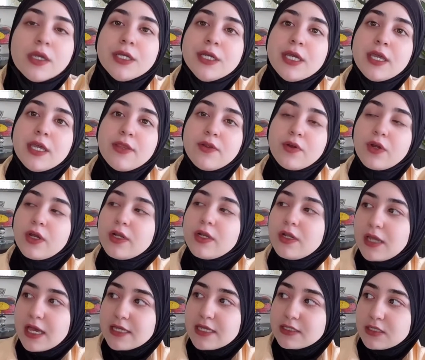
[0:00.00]
They're gonna
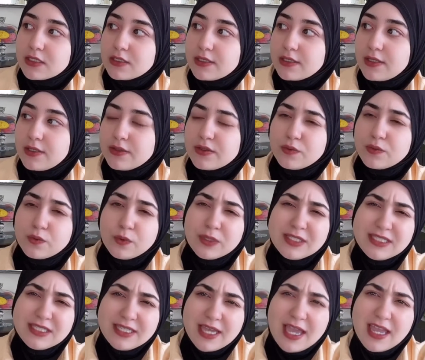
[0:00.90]
last until the
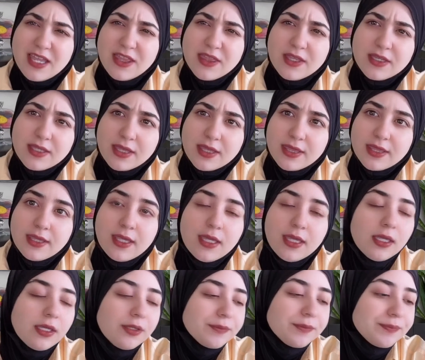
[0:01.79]
28th, I
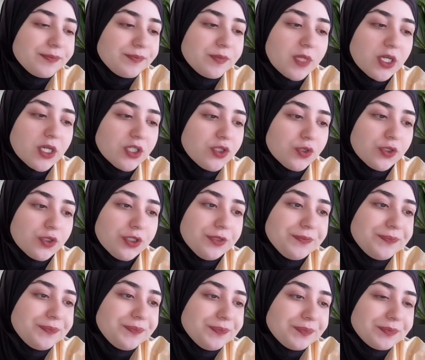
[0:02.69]
think. I'm not
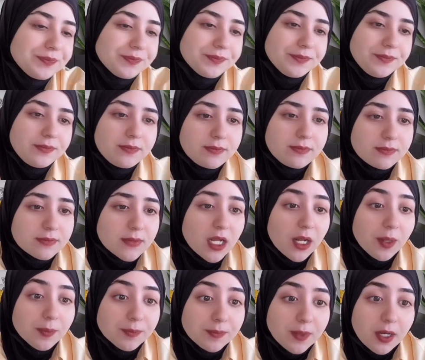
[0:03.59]
sure,
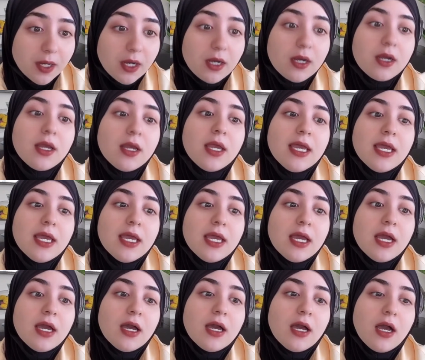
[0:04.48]
but
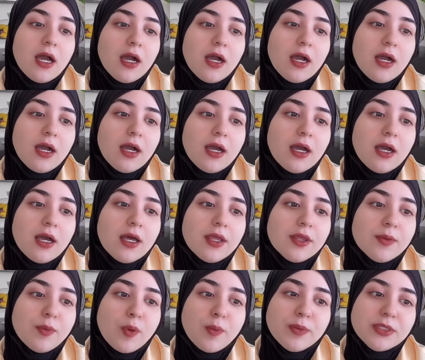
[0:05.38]

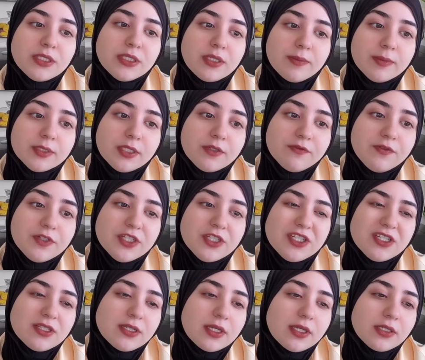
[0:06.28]
the moment Ramadan
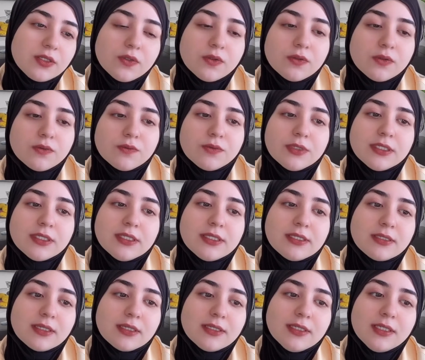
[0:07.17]
finishes, I don't really
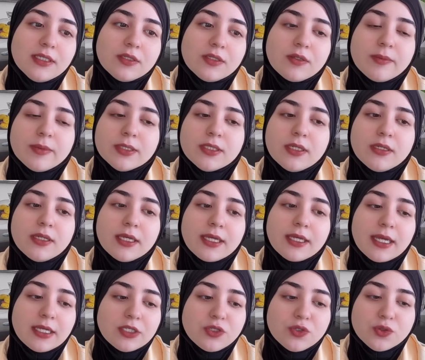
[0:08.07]
study in Ramadan.
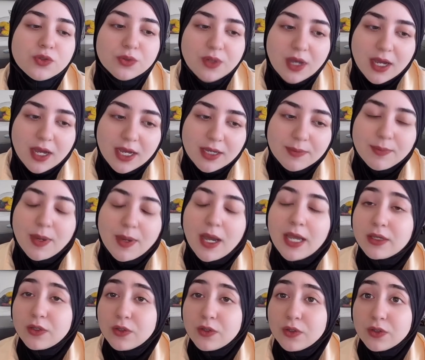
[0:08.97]
Like I try, but
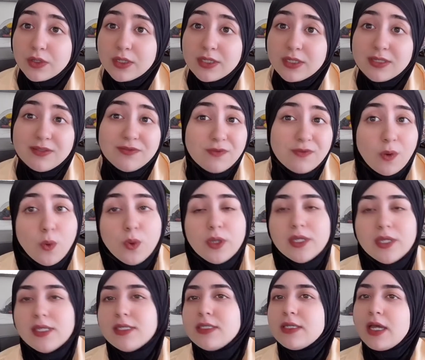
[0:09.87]
I couldn't
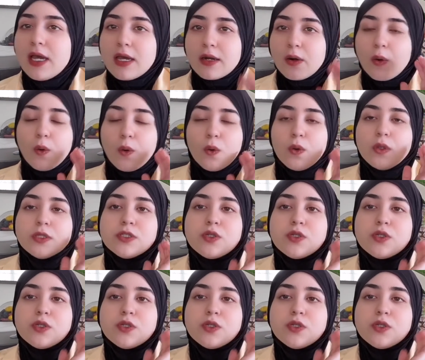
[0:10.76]
focus at all.